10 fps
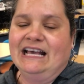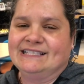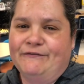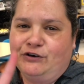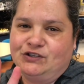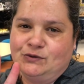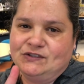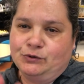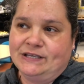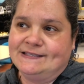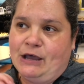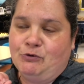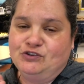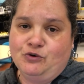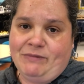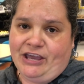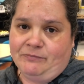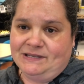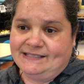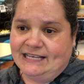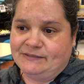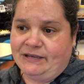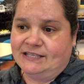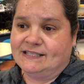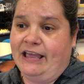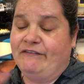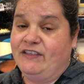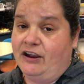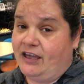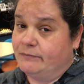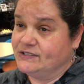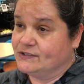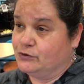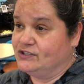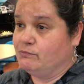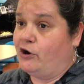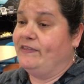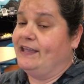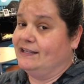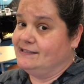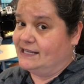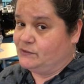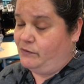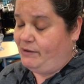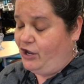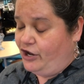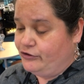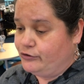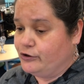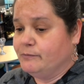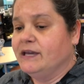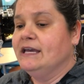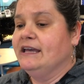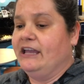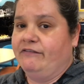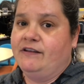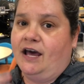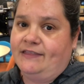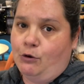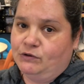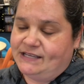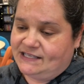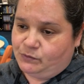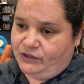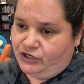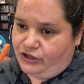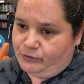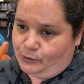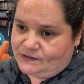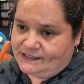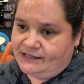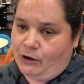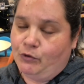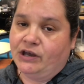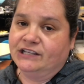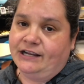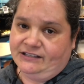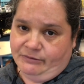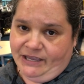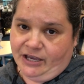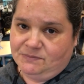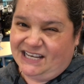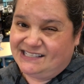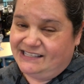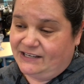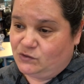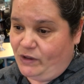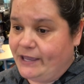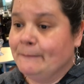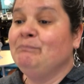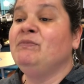except for two students that will do makeup assessments. If they come to school tomorrow, they can test with my other group. If not, they will test with another person that will conduct a makeup test next week.